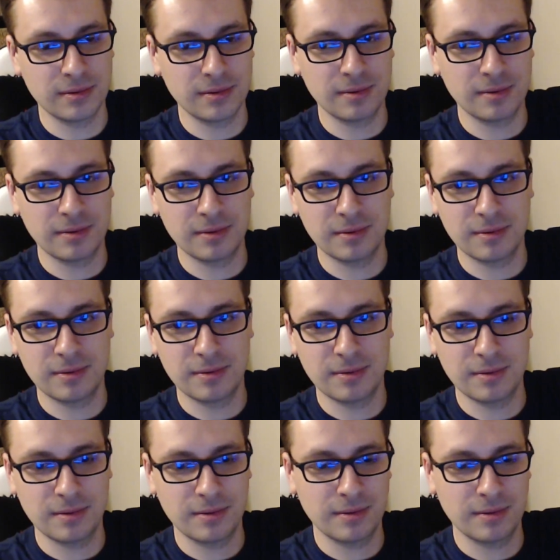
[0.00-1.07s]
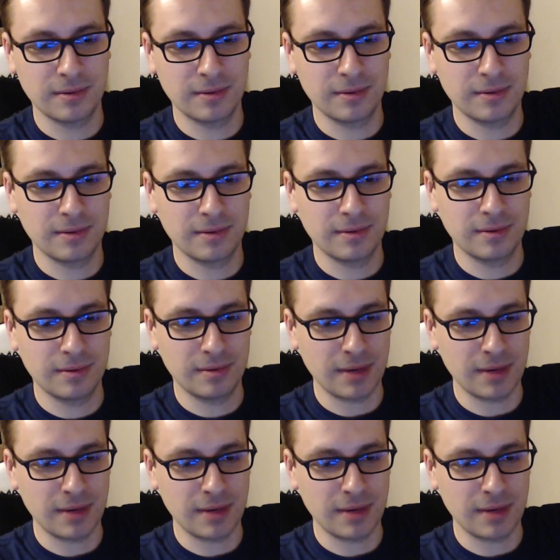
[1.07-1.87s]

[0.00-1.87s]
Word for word: fork and a spoon in one.